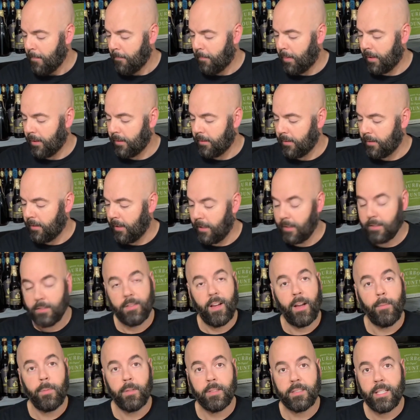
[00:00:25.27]
And it's
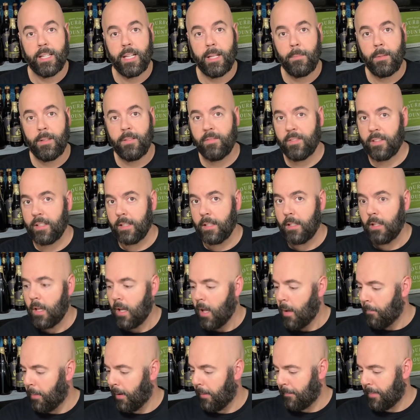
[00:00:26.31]
5% ABV,
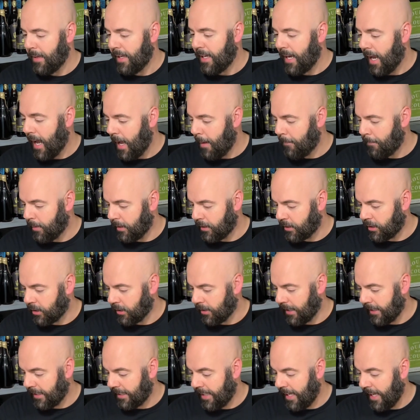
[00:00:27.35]
but being Hot Butcher,
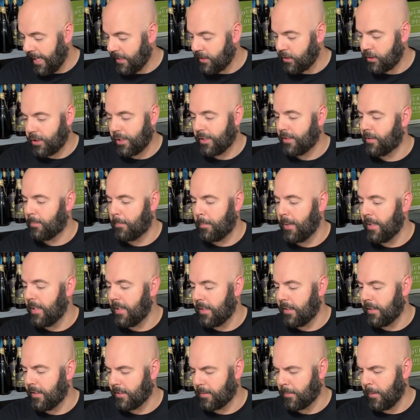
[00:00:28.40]
it can't just
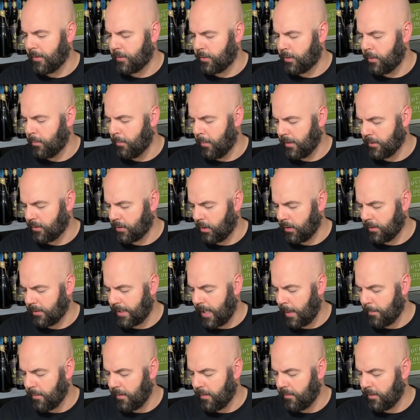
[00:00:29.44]
be, it's about 2 months old at
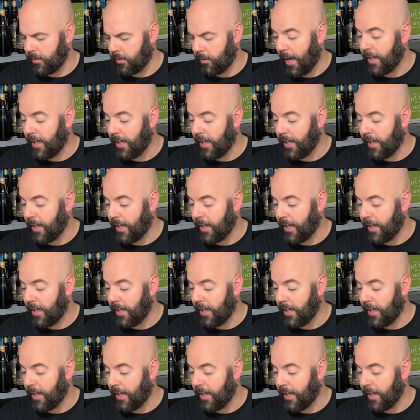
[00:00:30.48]
time of review.